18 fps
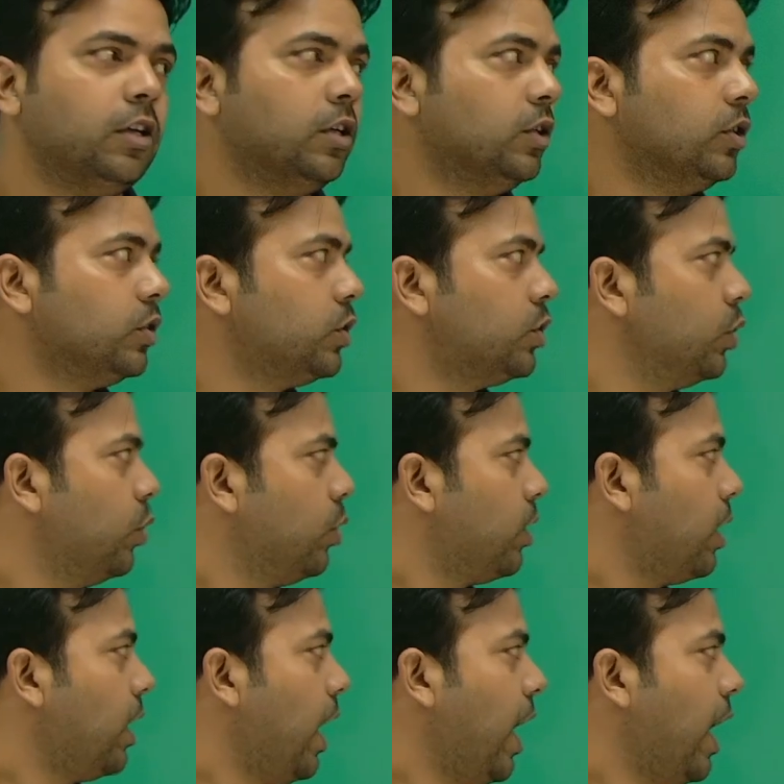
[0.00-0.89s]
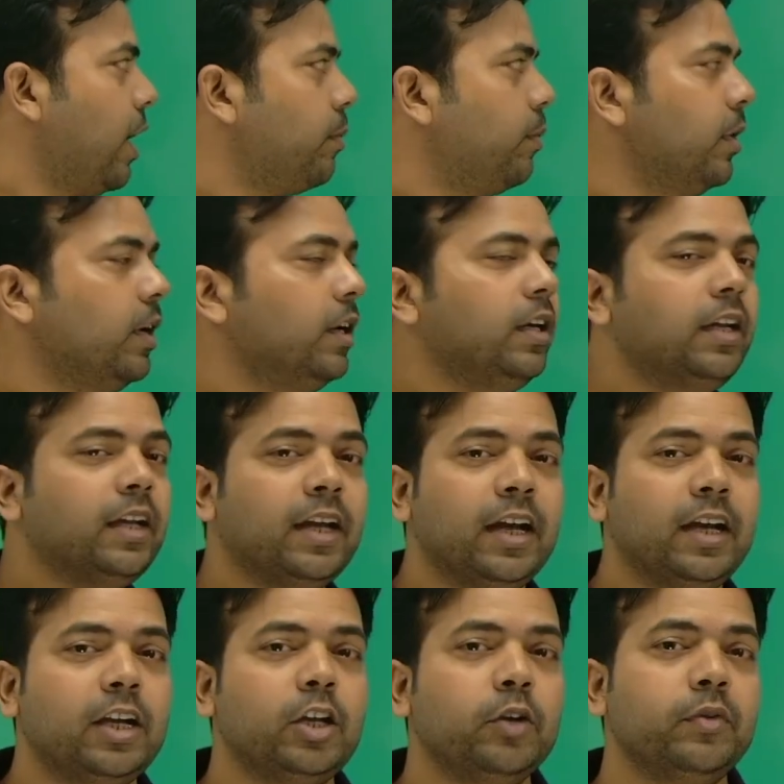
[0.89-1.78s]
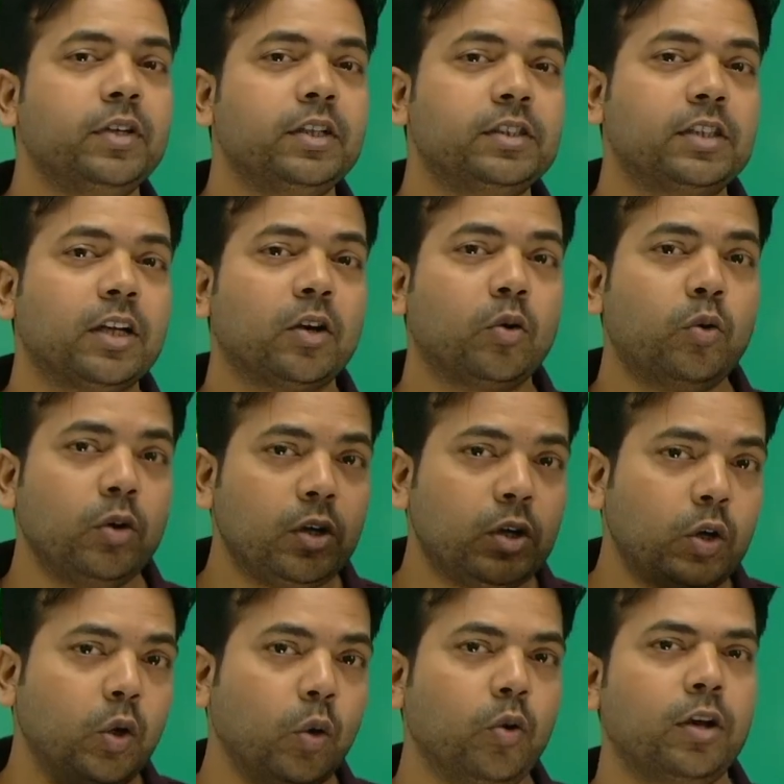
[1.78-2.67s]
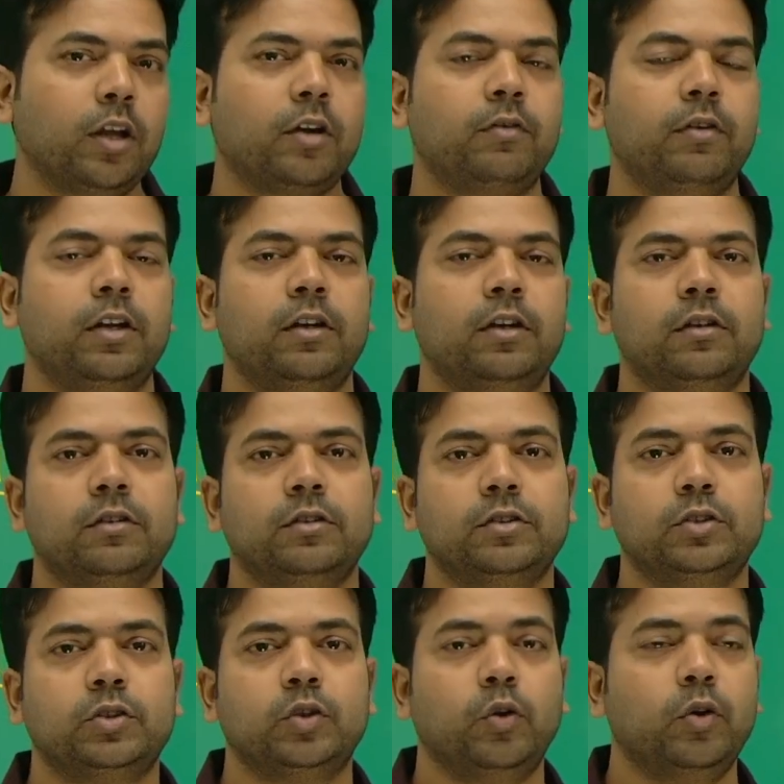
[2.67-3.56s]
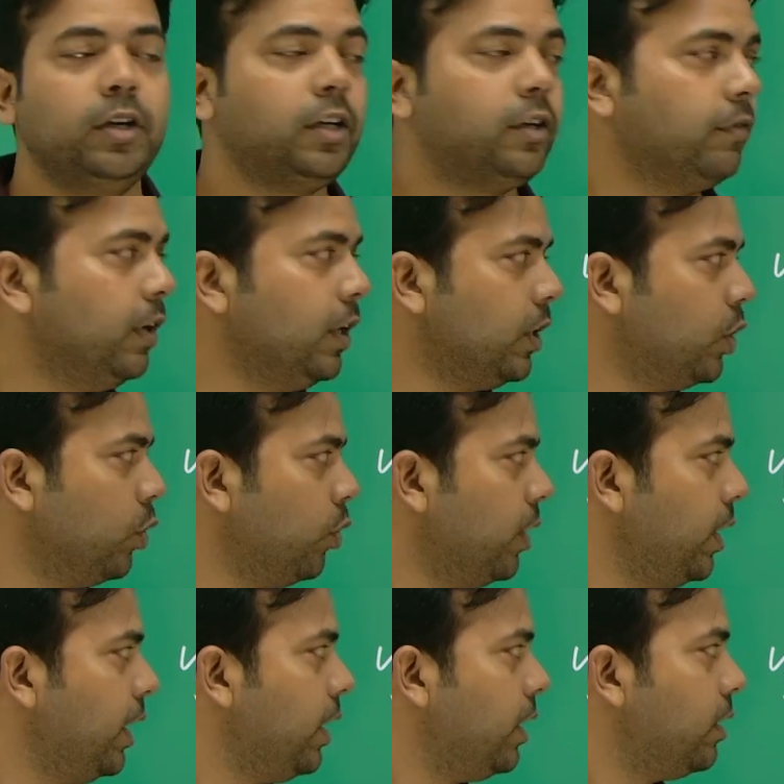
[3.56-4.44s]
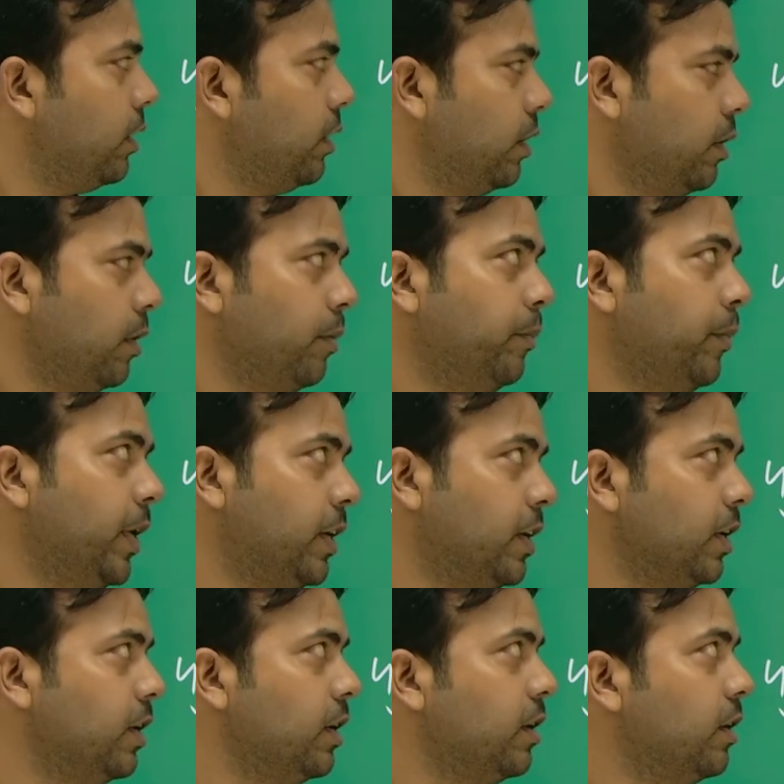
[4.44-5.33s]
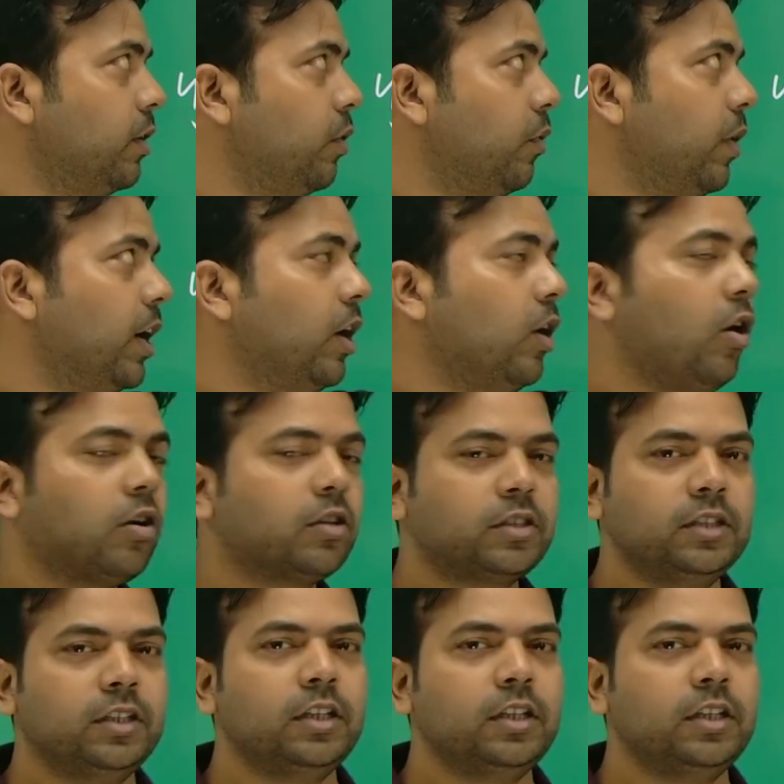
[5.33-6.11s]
So carbon negative is a good donor one. So it will donate better, while oxygen